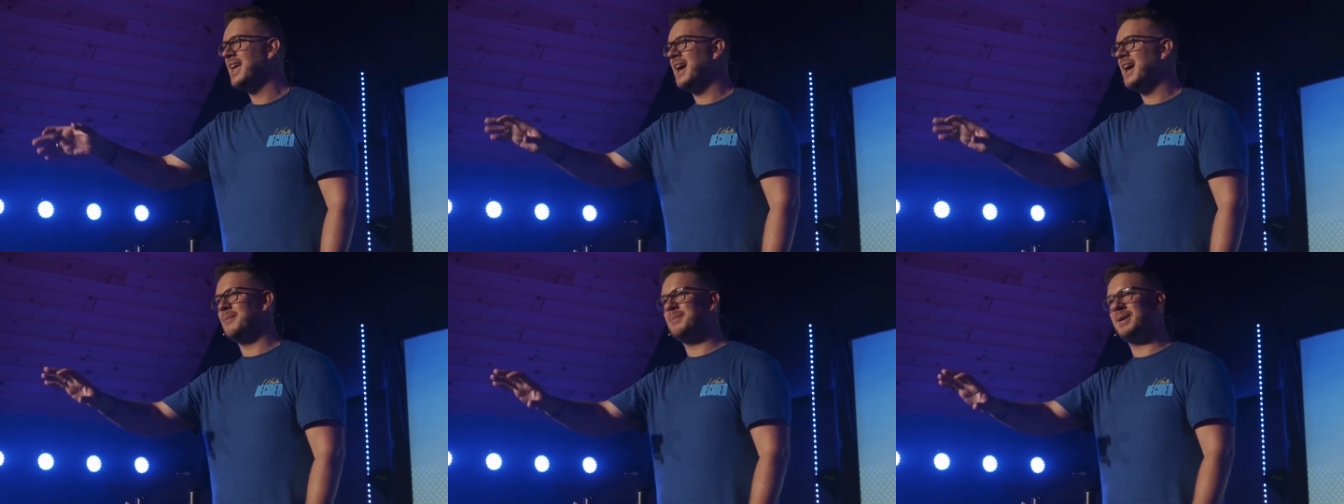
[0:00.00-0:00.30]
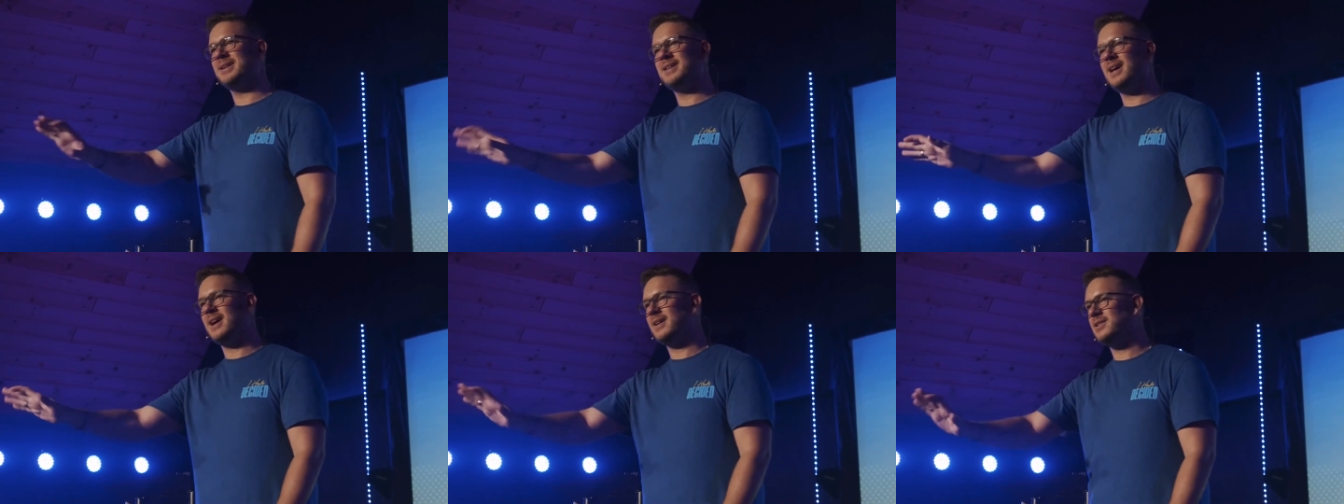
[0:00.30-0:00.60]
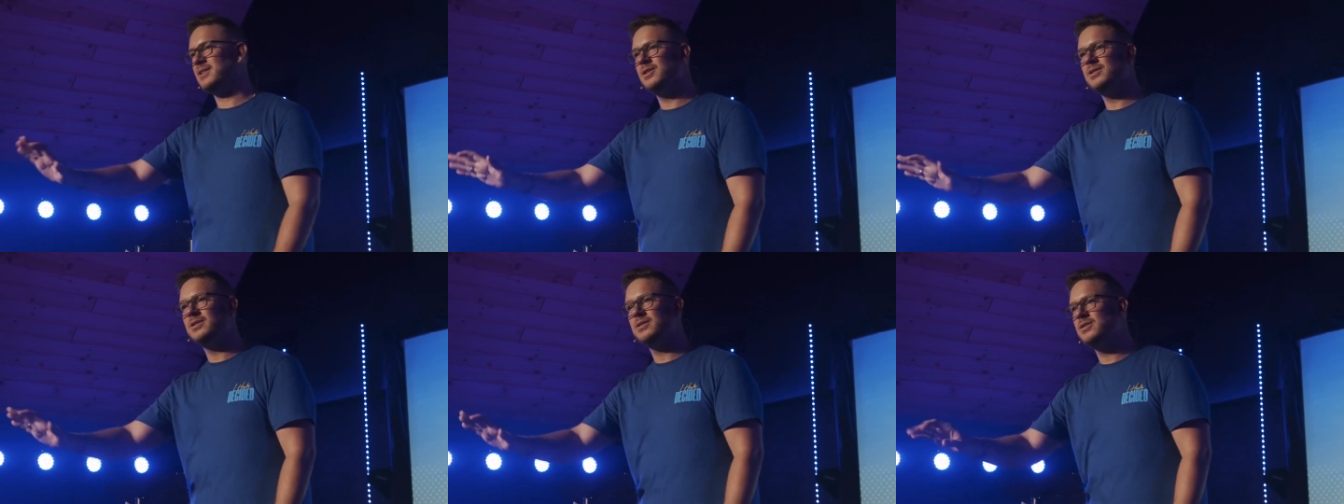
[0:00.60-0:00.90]
I'm like, no,
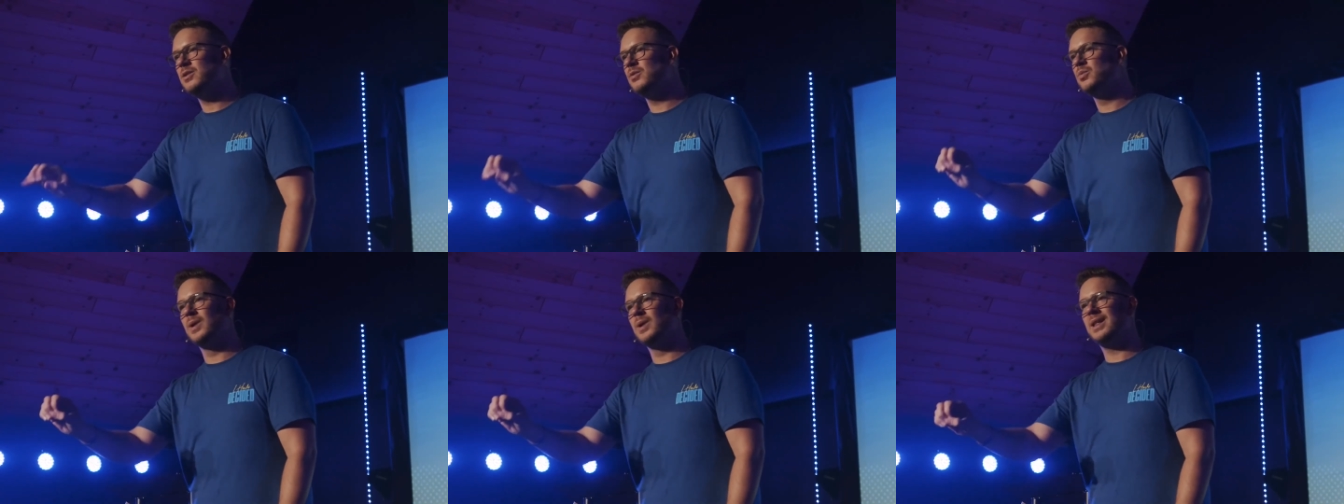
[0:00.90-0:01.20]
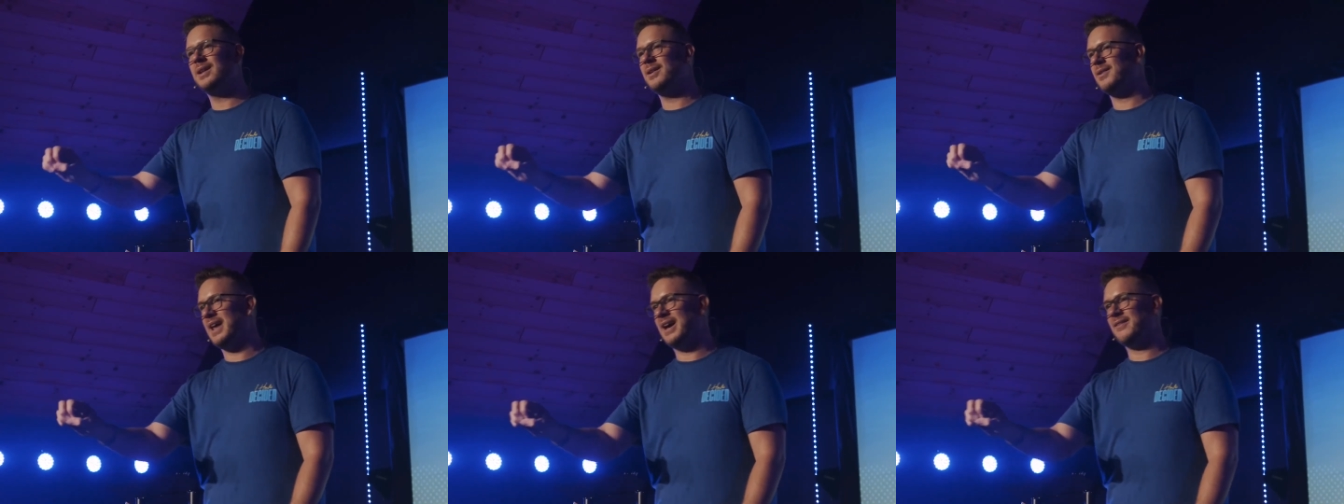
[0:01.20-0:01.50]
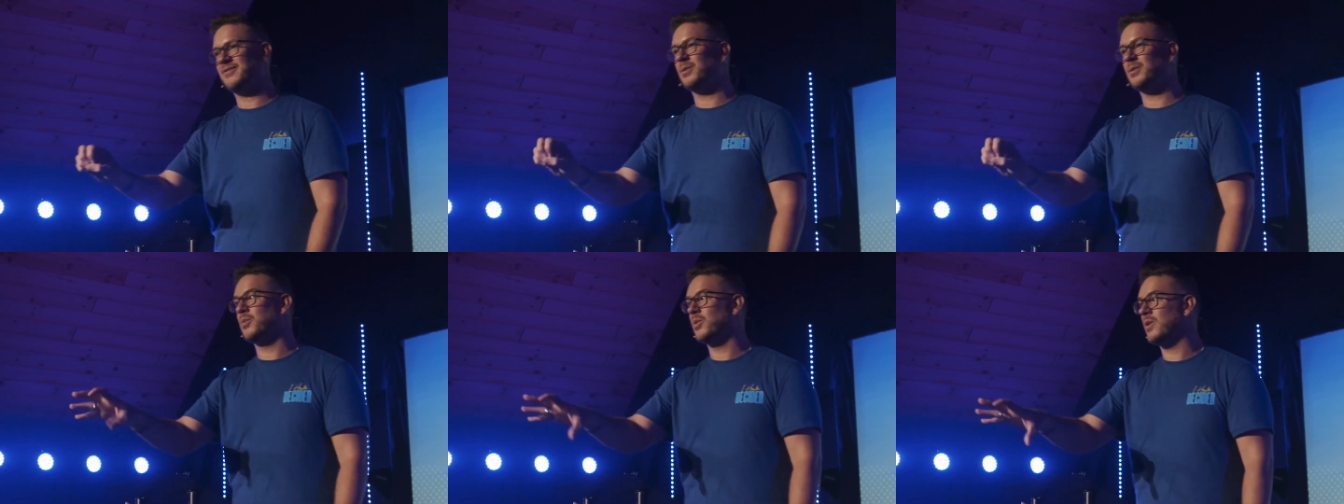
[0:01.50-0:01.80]
you, you really don't have
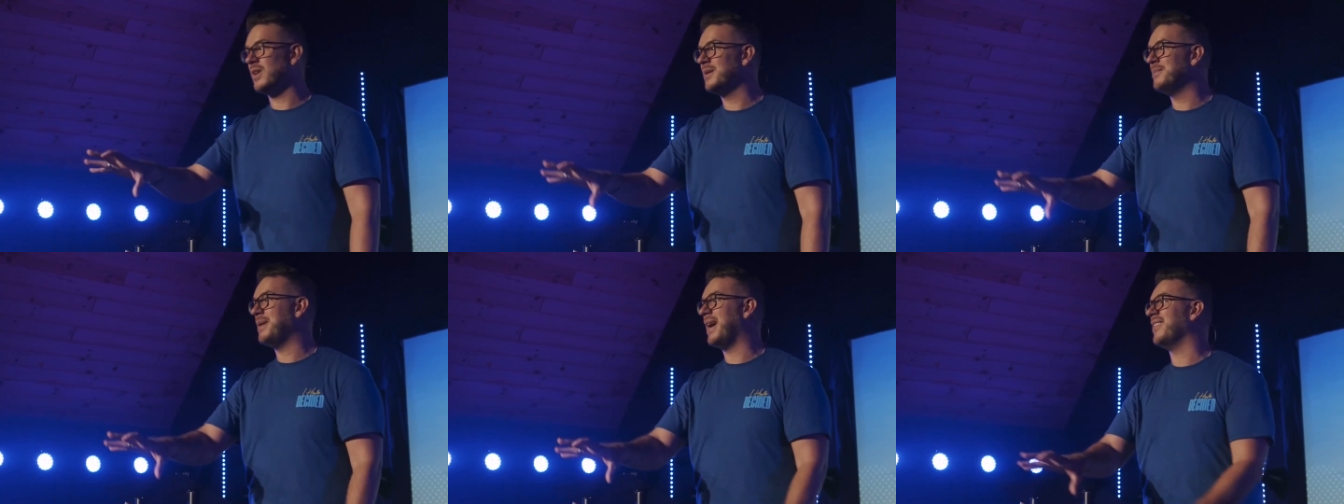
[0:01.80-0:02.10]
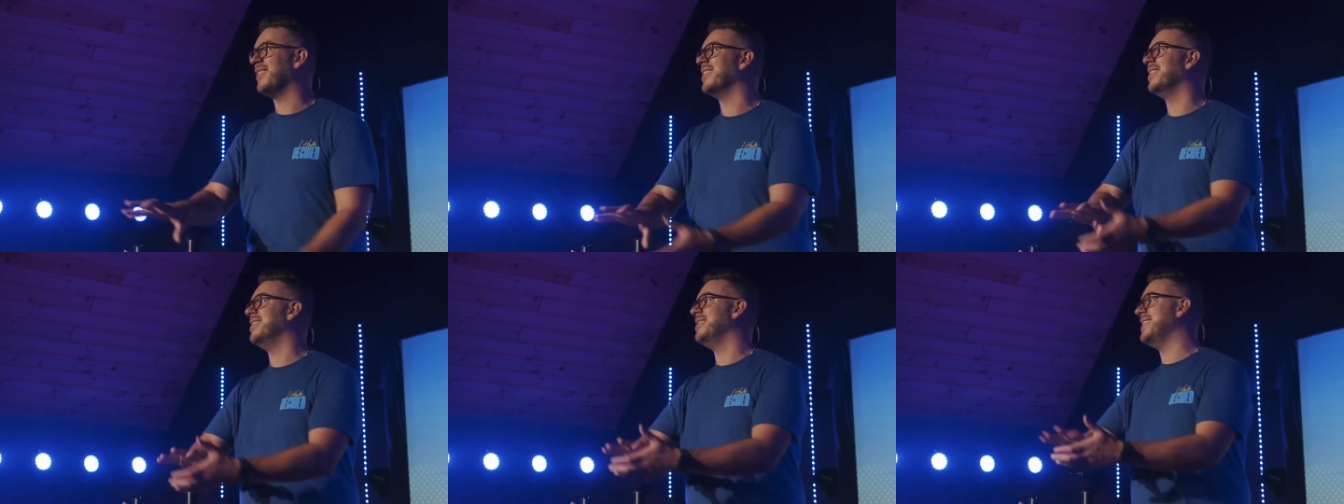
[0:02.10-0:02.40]
to worry about